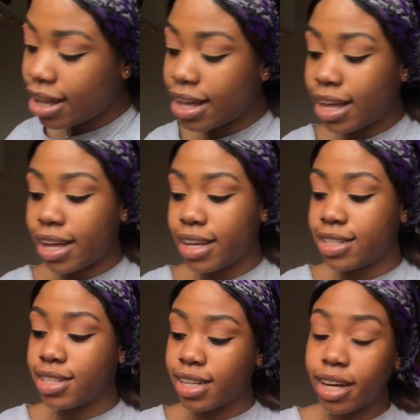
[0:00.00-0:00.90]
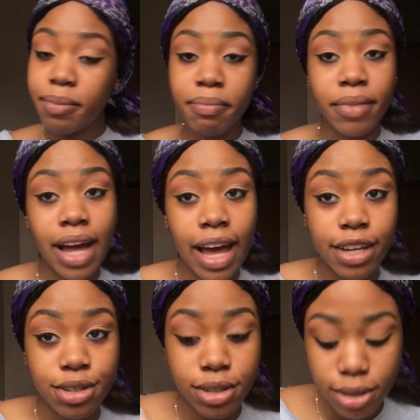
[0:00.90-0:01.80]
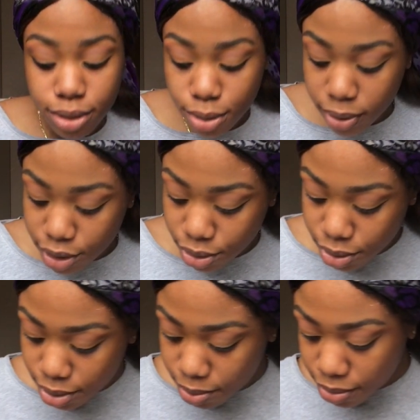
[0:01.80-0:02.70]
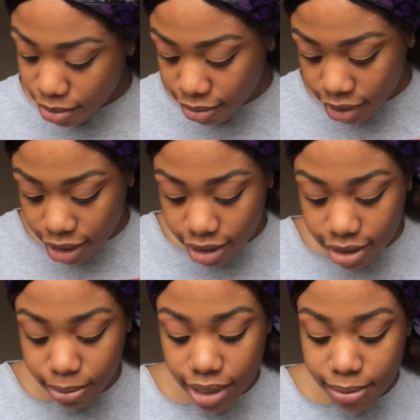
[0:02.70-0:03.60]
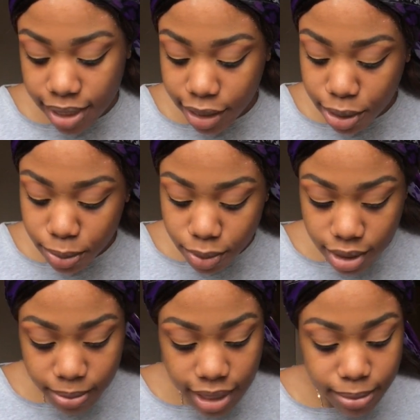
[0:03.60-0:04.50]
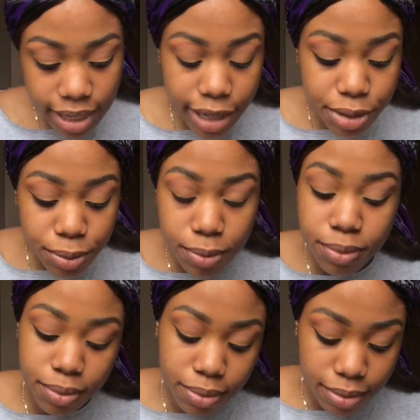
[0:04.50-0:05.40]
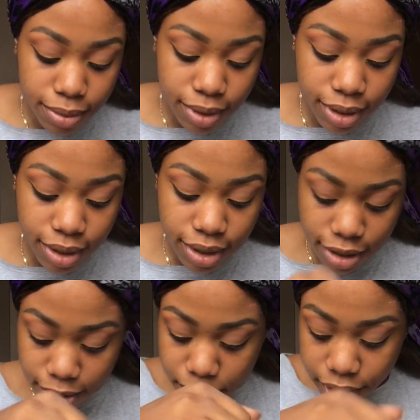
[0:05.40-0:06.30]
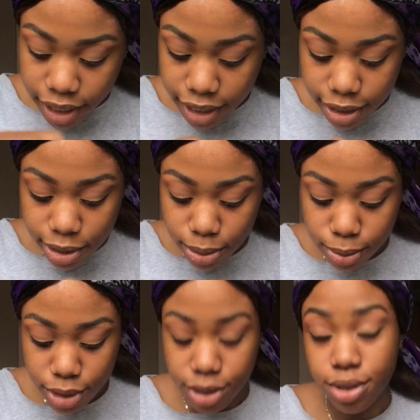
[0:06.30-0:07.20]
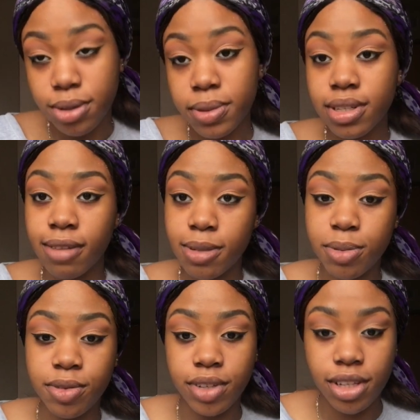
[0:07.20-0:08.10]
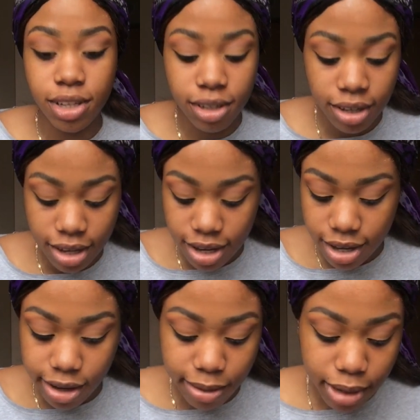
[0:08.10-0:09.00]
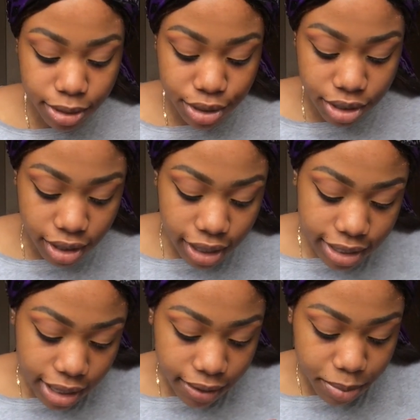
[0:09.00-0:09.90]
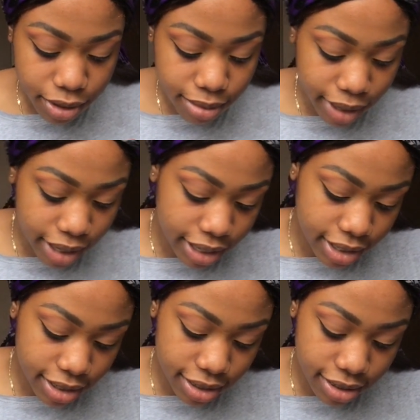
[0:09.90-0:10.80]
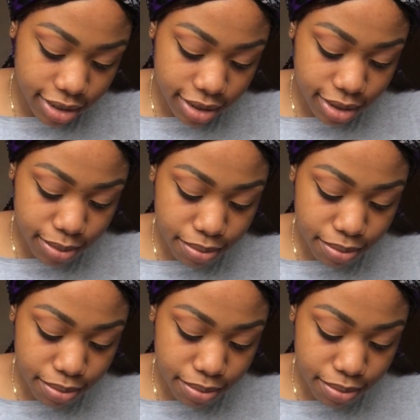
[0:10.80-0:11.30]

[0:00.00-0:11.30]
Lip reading: And yep, I do use tweezers. Sometimes I don't, sometimes I do. But you know, just do what's comfortable for you. I'll show you guys how I put on my lashes.